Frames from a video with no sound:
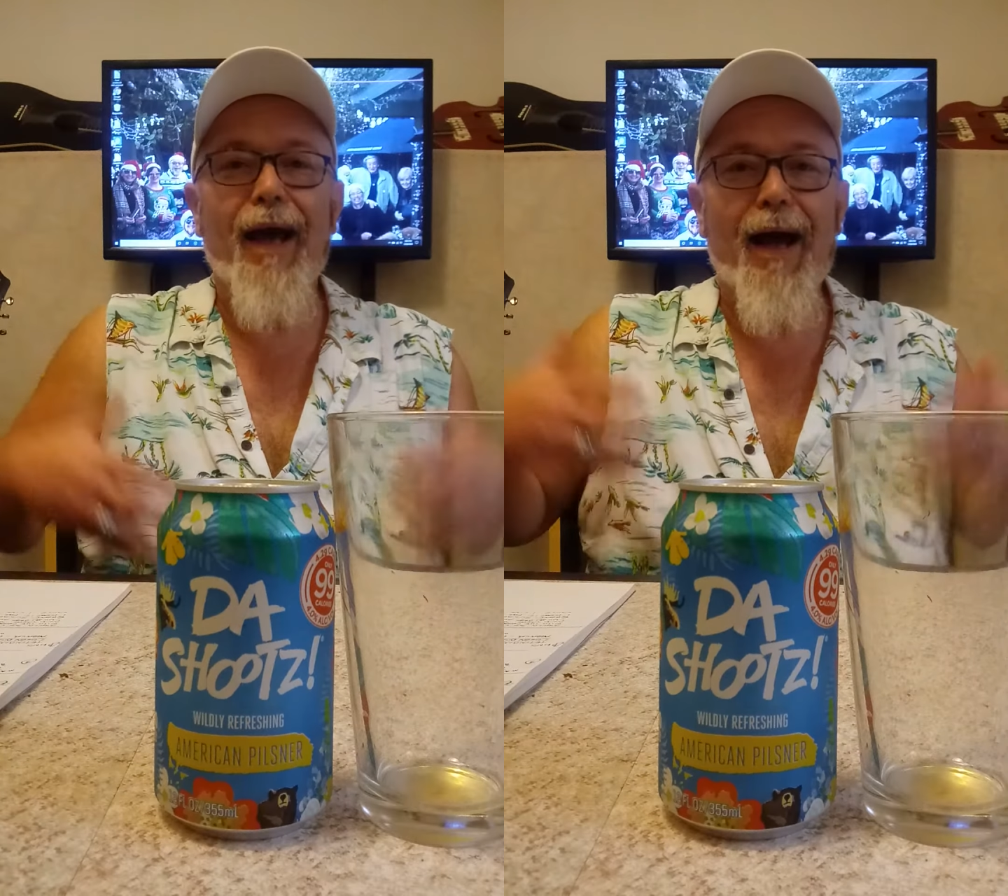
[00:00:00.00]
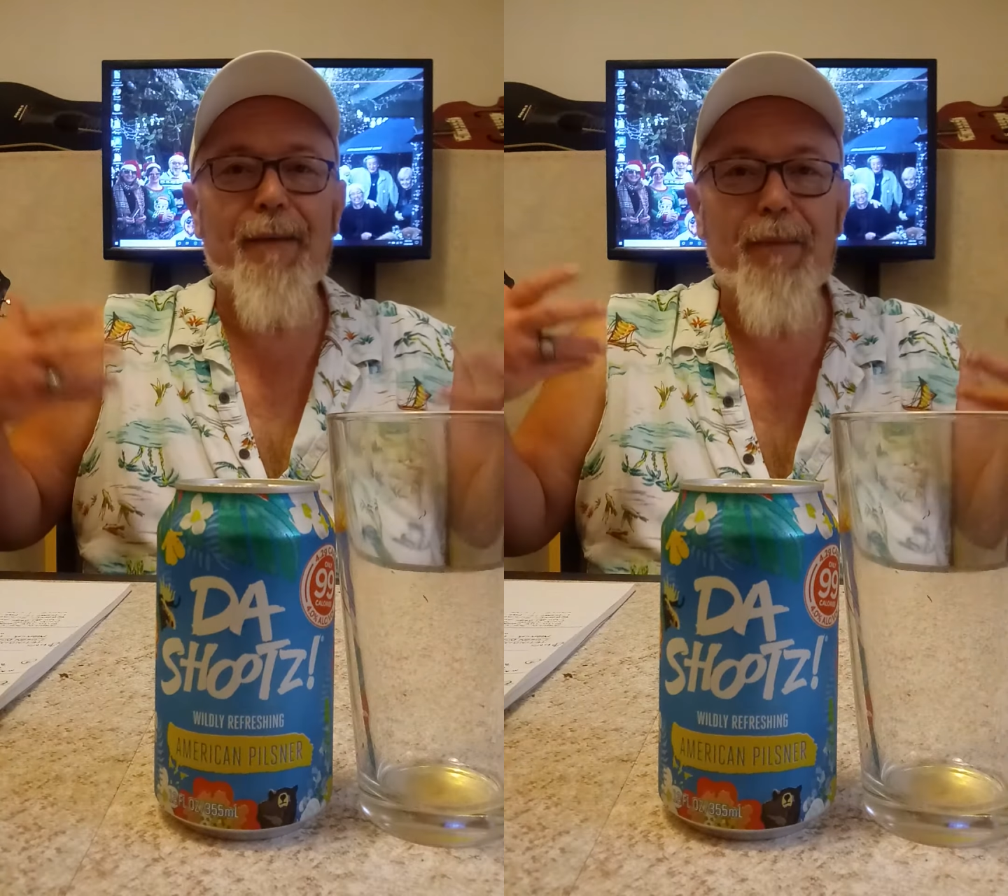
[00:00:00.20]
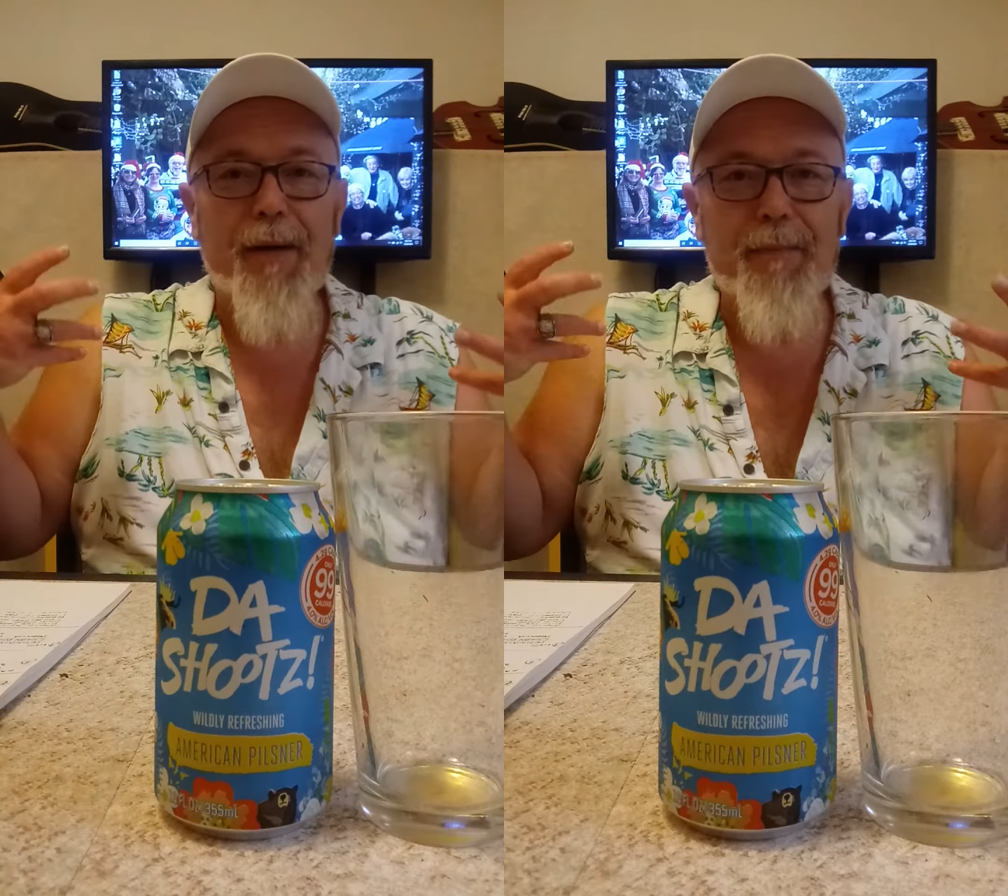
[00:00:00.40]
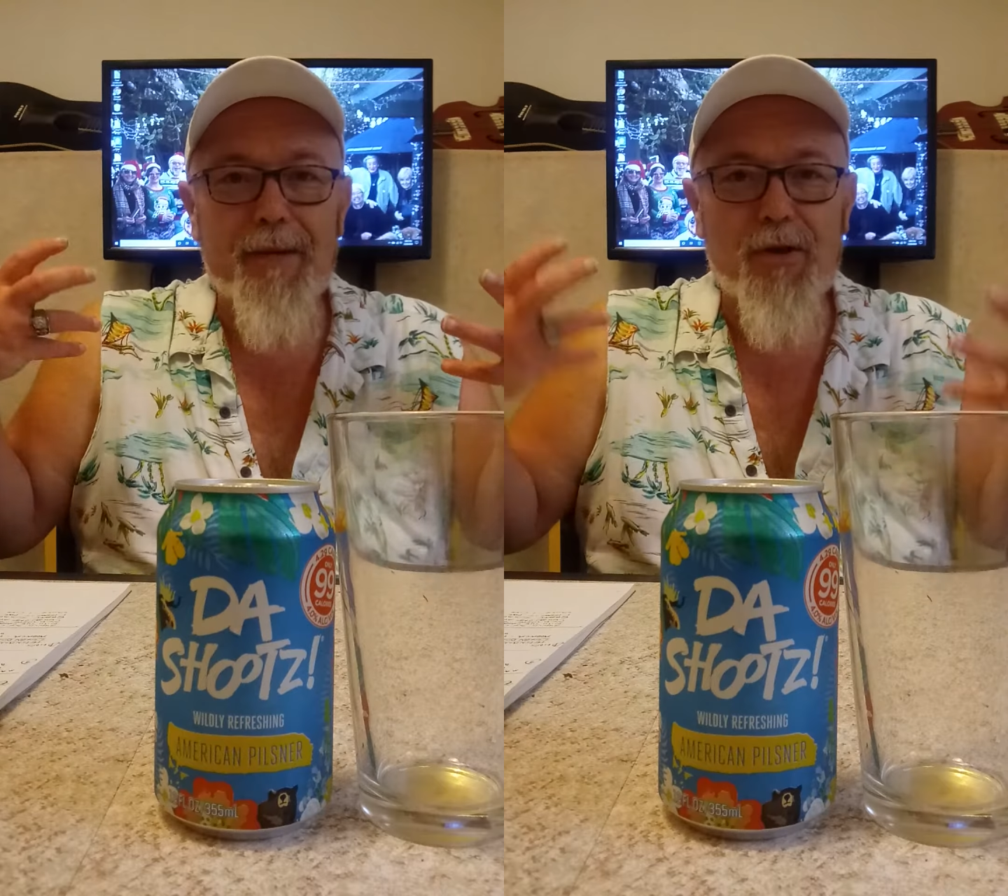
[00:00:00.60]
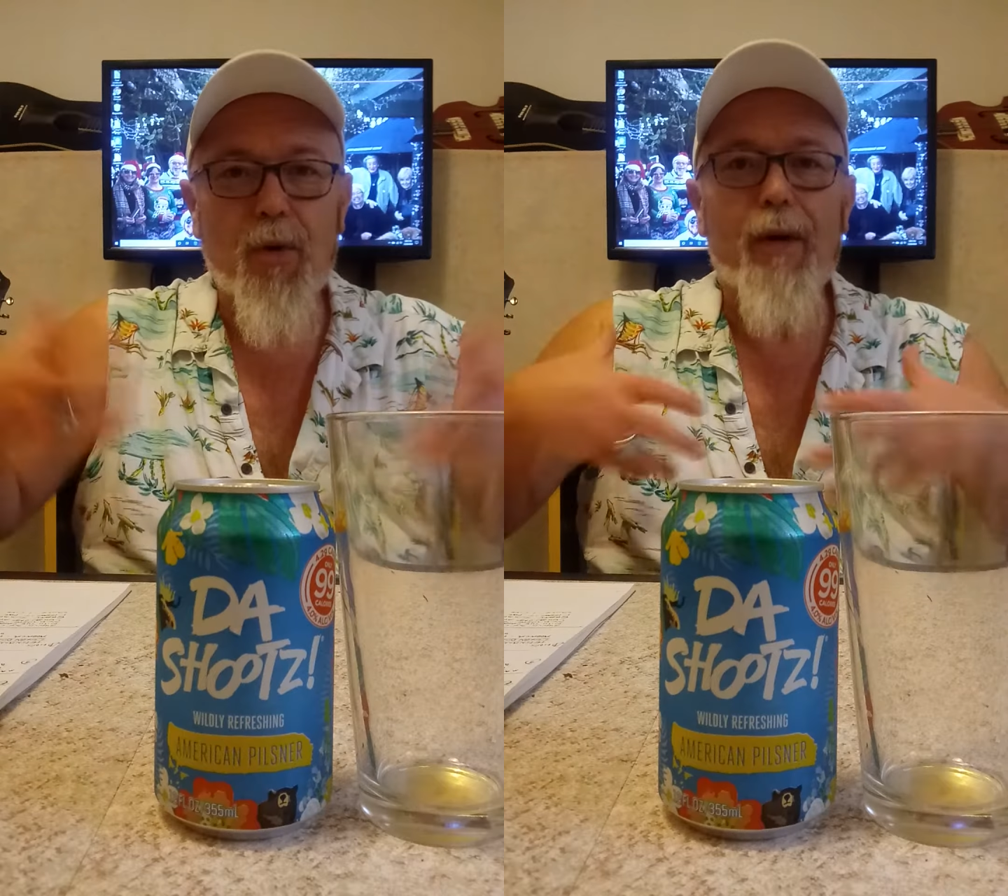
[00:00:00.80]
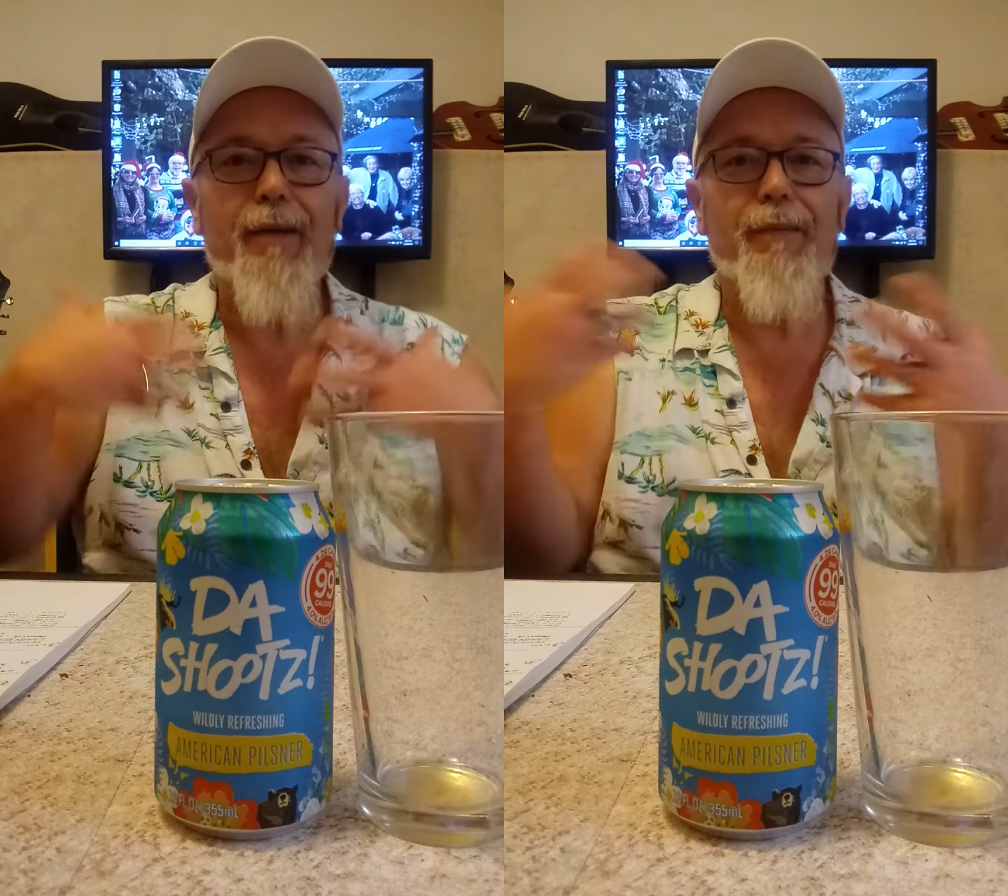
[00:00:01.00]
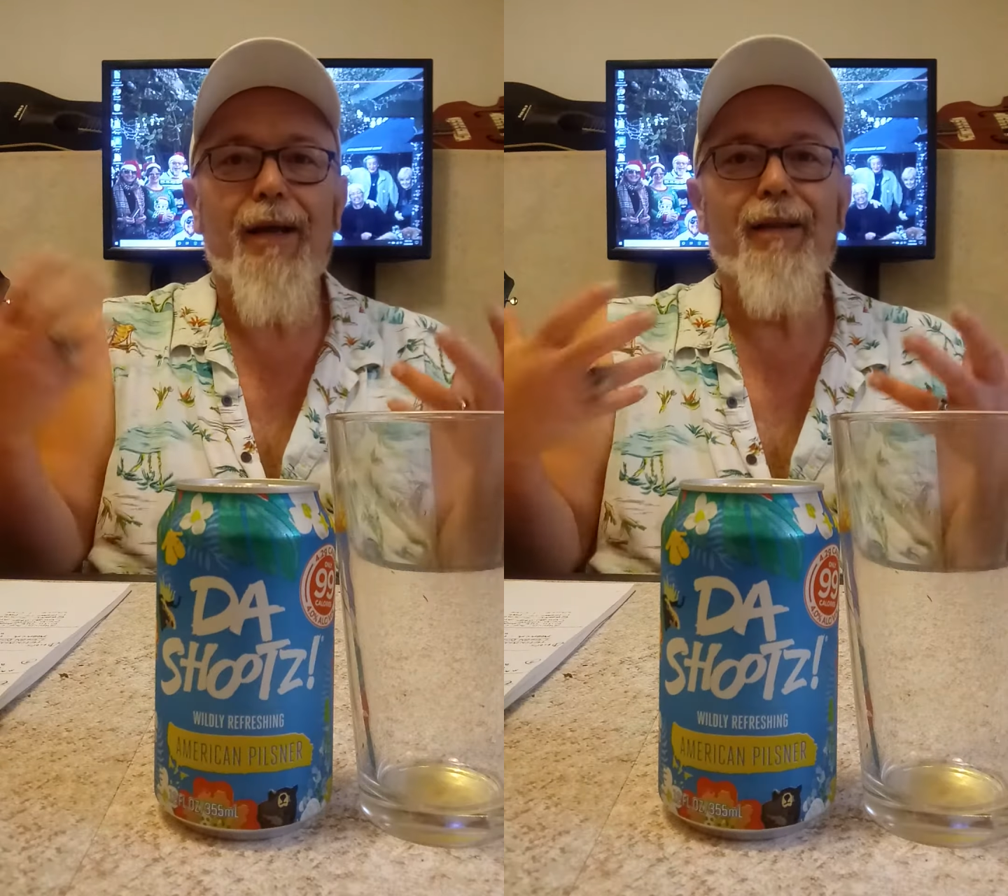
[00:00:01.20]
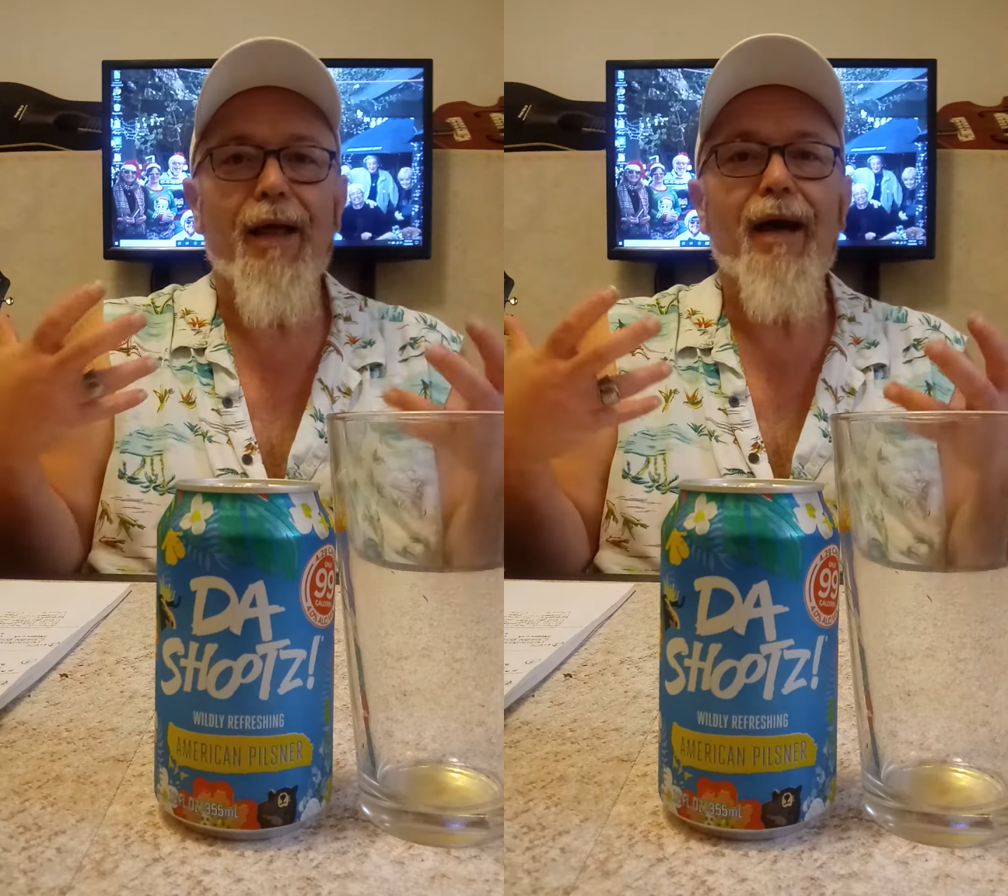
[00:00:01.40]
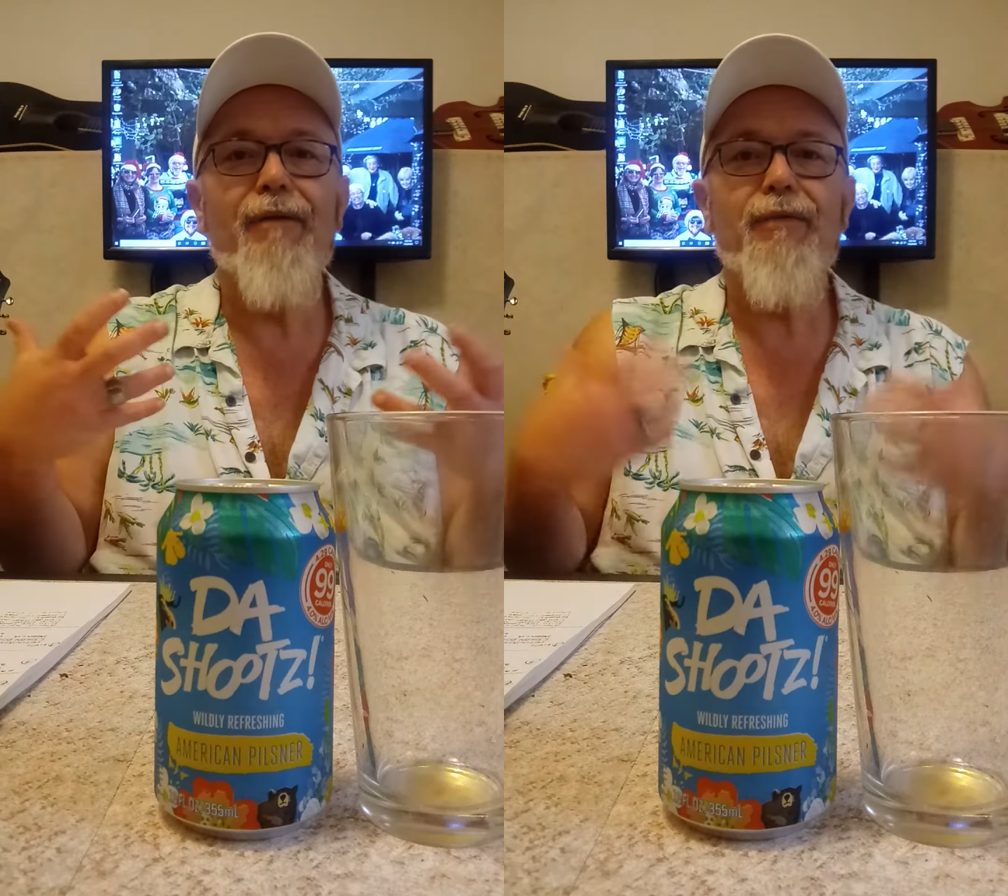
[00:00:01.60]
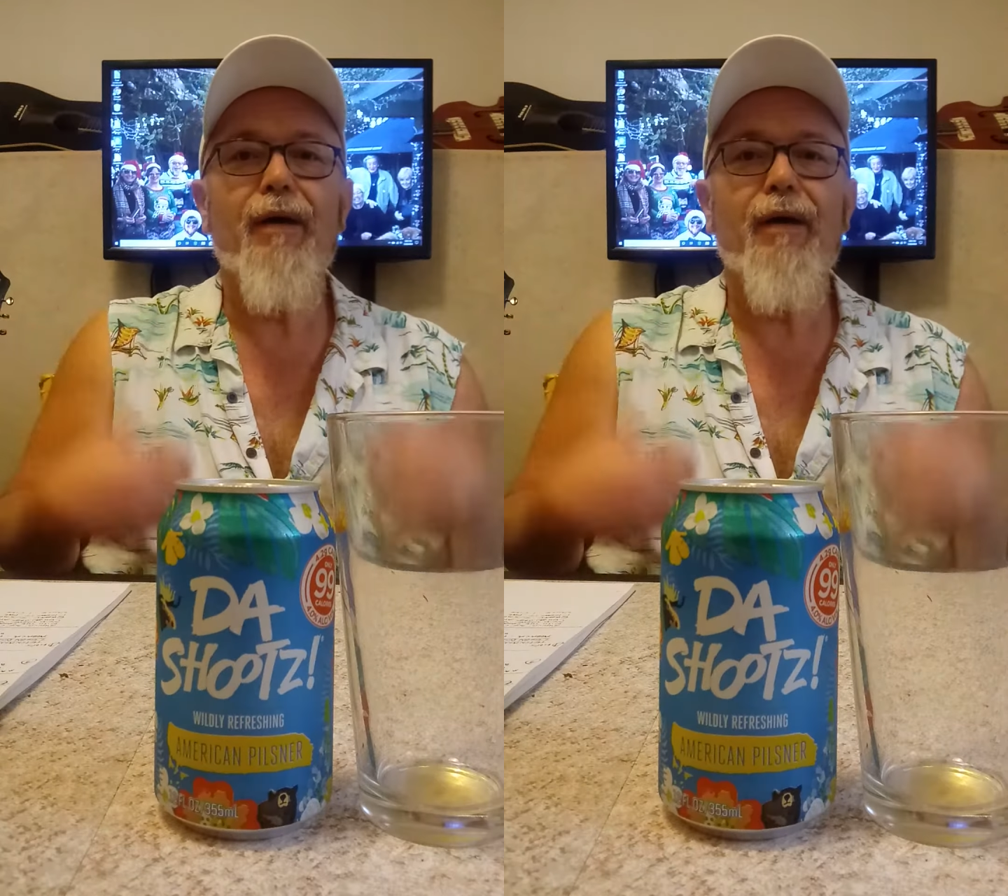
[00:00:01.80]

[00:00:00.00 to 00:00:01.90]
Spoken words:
I'm enjoying my life